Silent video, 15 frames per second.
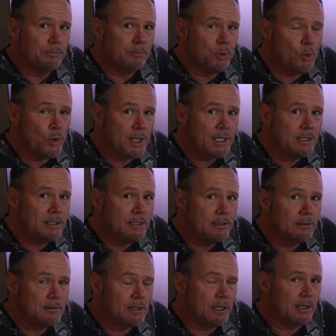point.
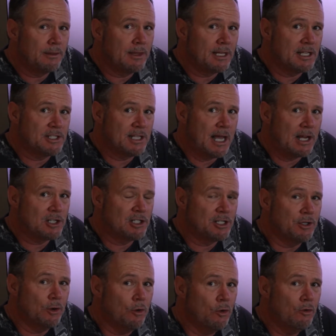I think it's
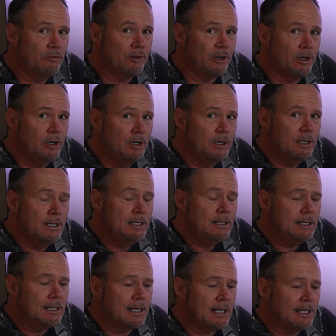actually over,
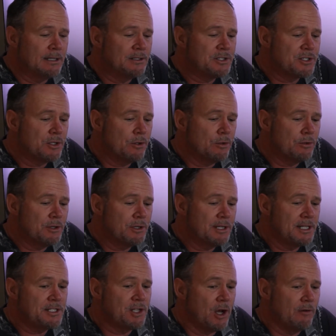and so
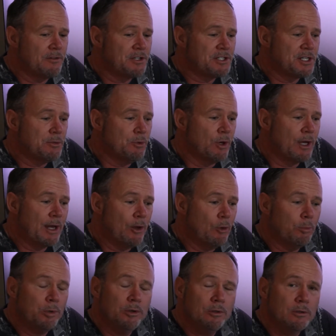this obviously will
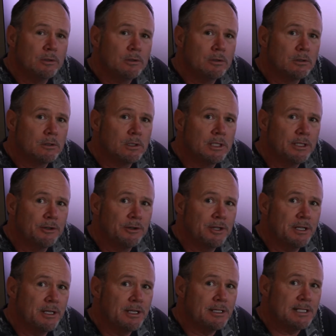help clear
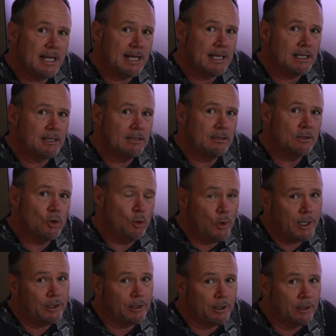the tank
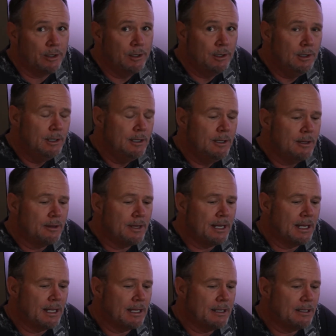quicker
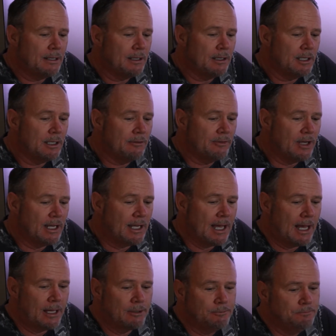than if I
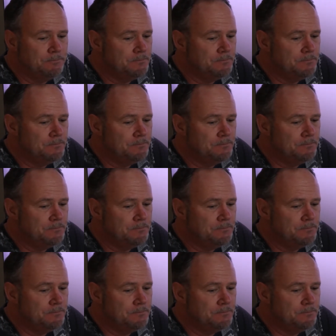had,